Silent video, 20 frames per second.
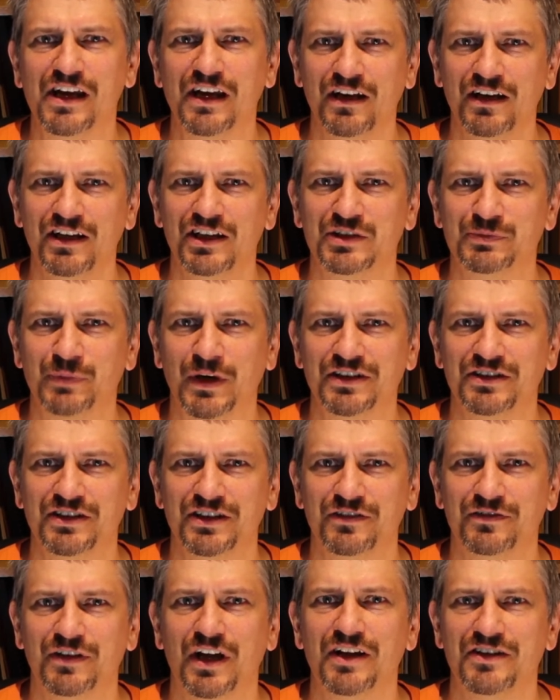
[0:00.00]

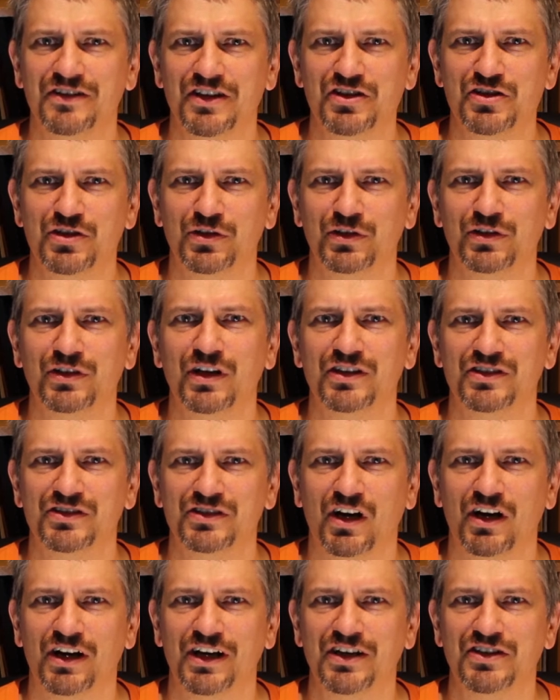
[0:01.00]
inexpensive digital
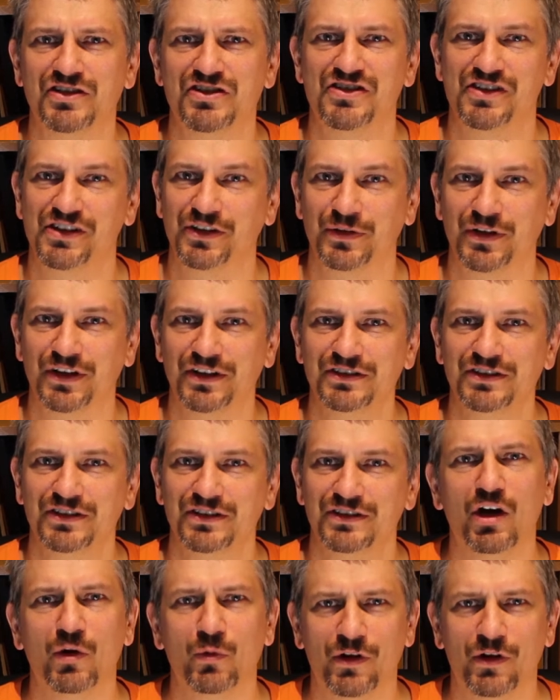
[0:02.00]
signage series